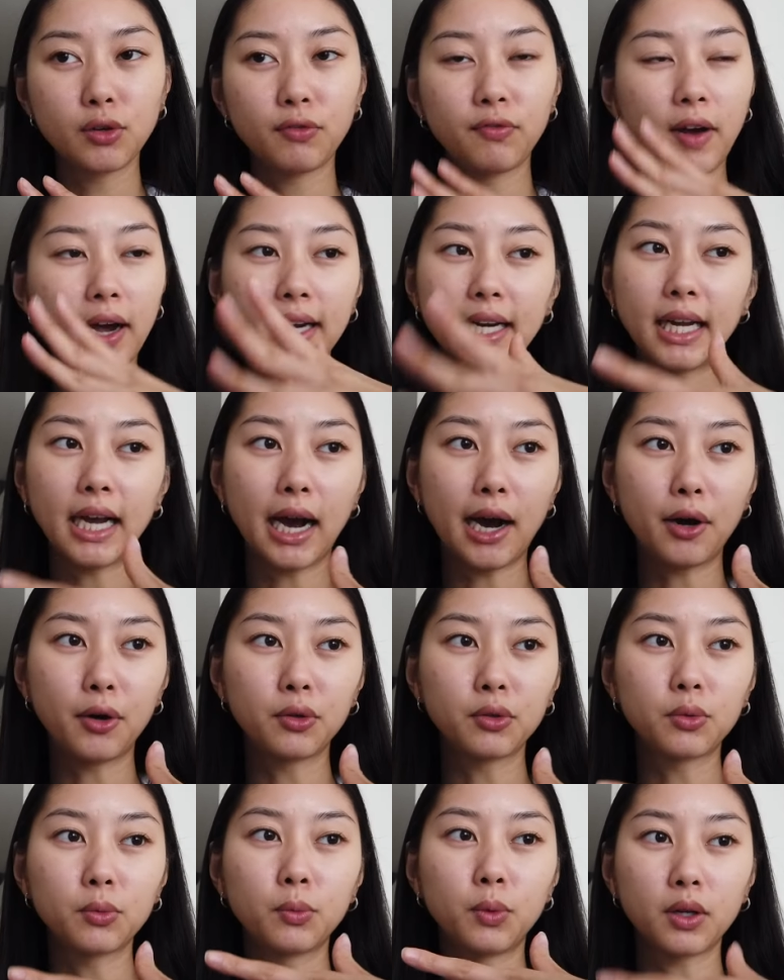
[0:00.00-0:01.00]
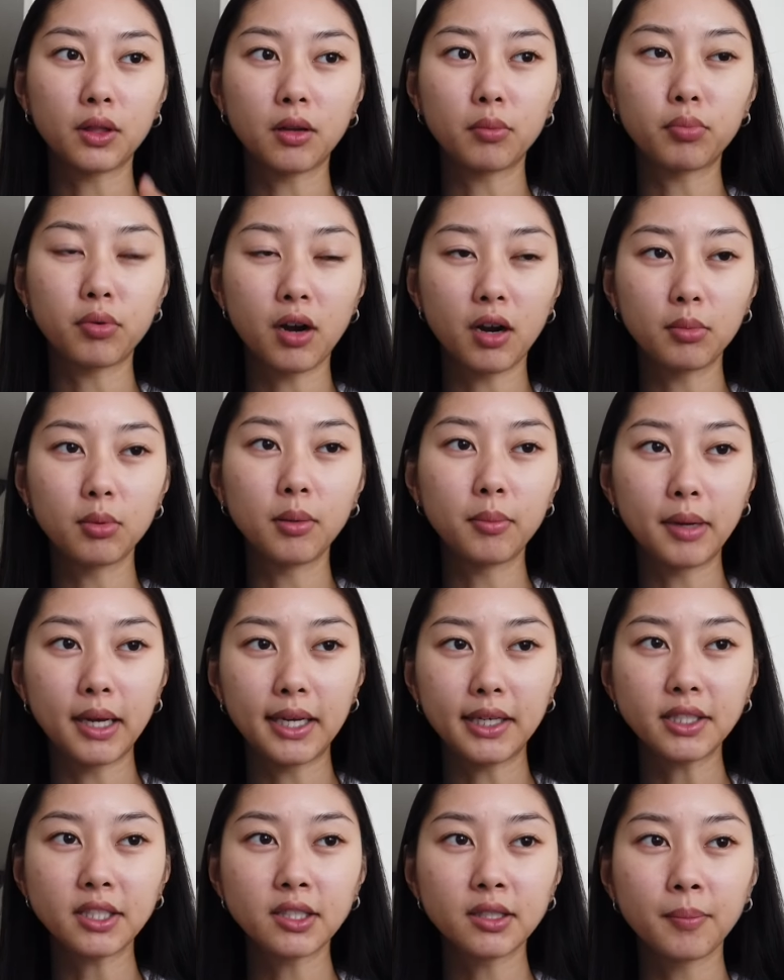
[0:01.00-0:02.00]
to finding out what the problem
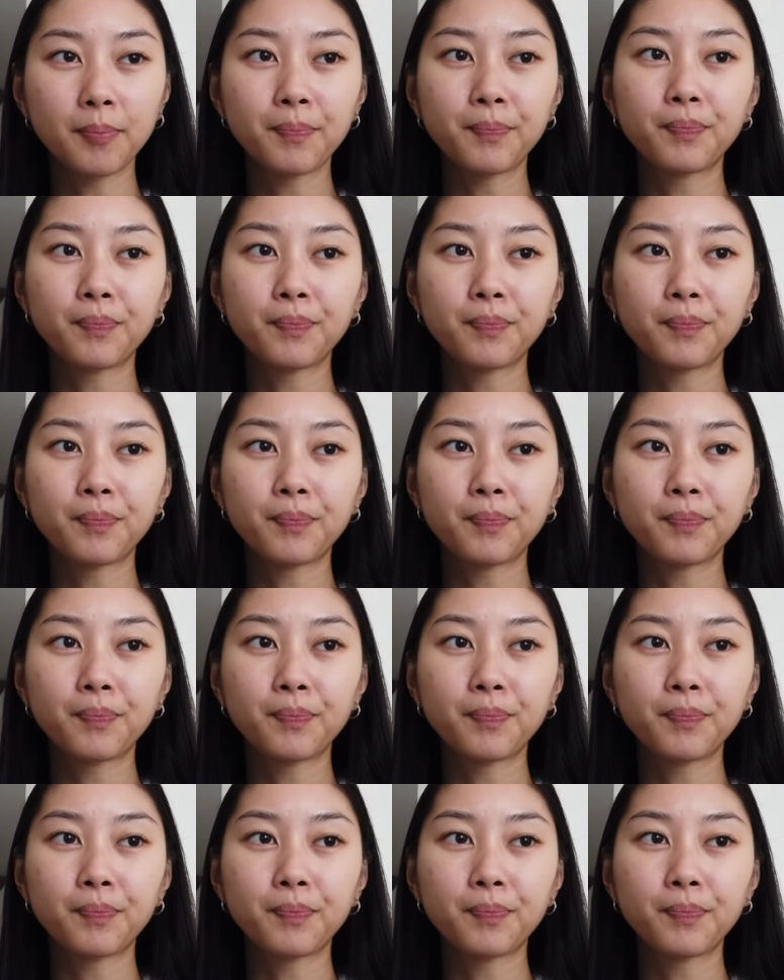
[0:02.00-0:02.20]
is.